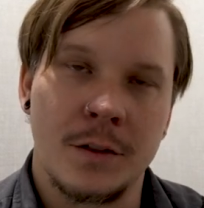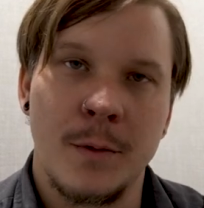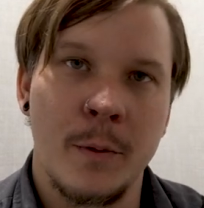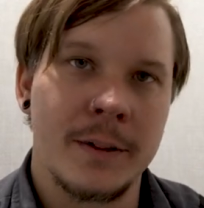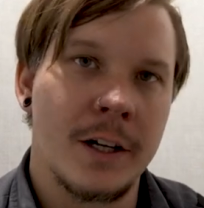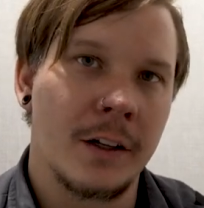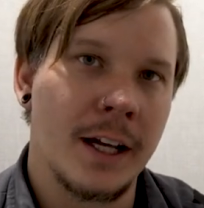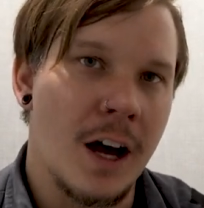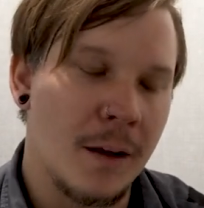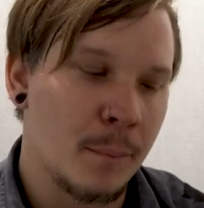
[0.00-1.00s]
just
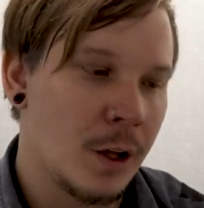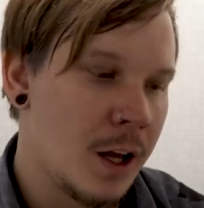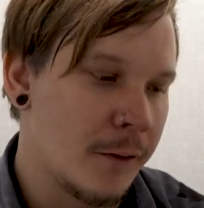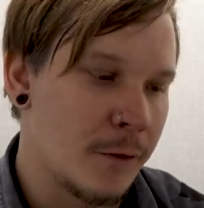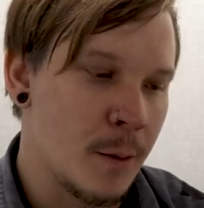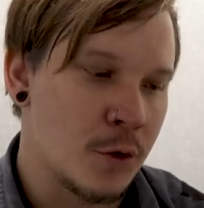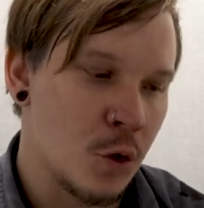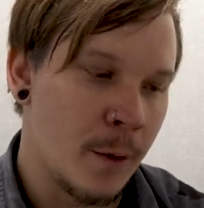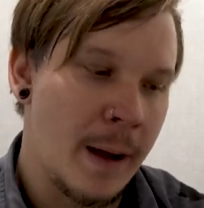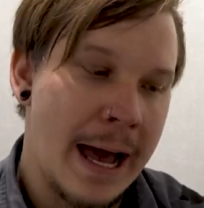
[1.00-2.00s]
momentarily unplug from
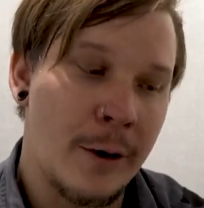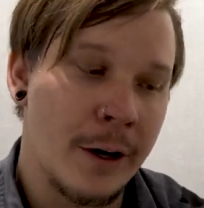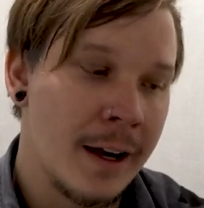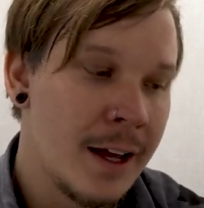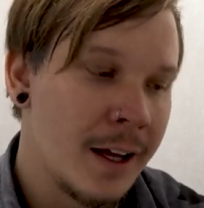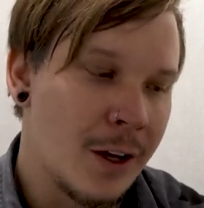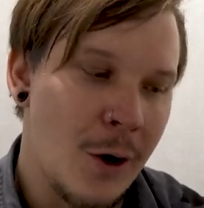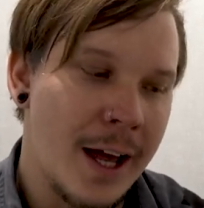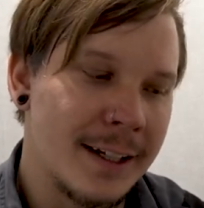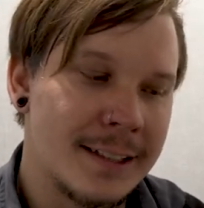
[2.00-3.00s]
shore power, go
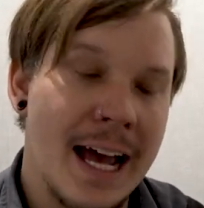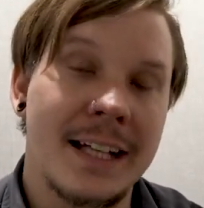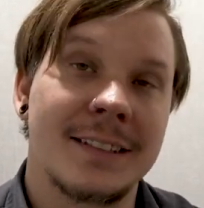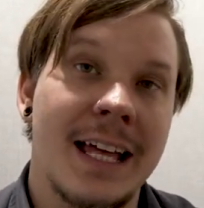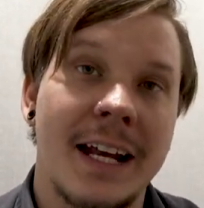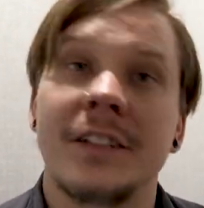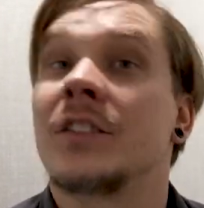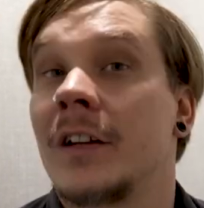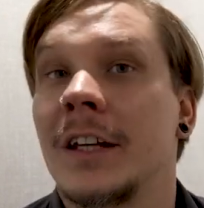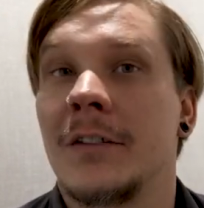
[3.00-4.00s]
ahead and test. That is
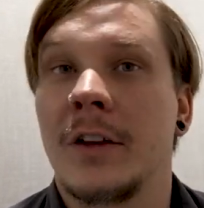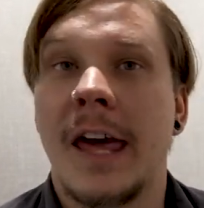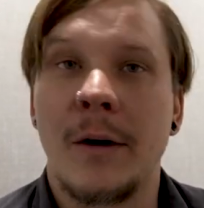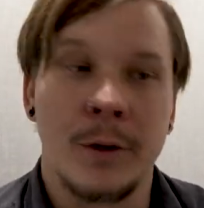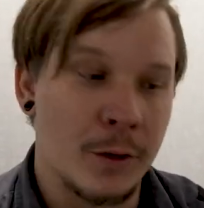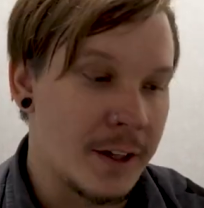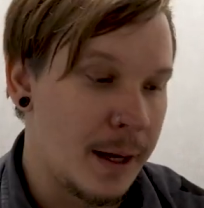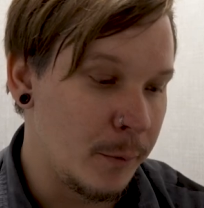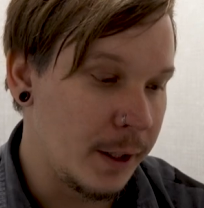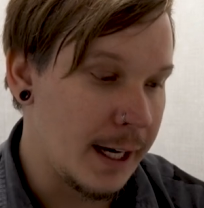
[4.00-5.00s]
going to give you that
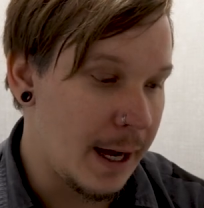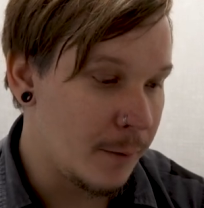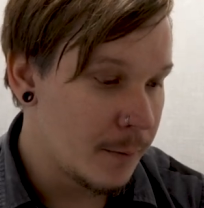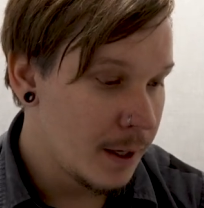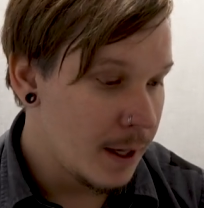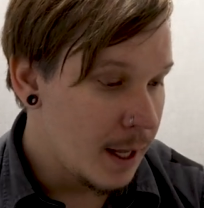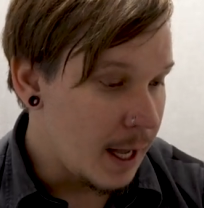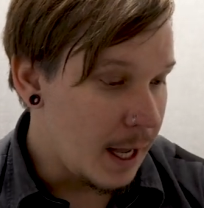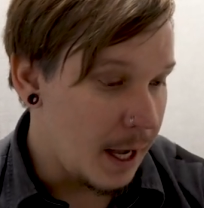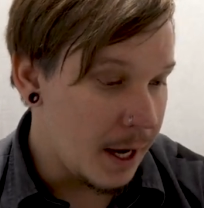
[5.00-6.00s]
real-time readout.
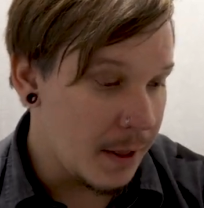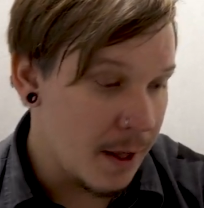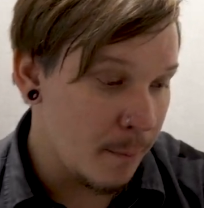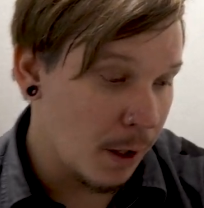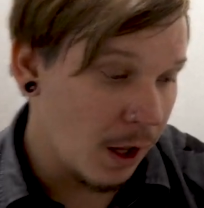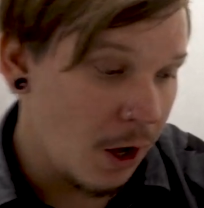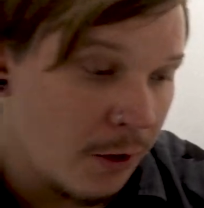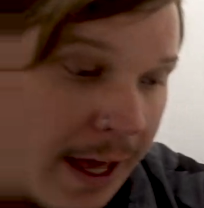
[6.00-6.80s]
And then below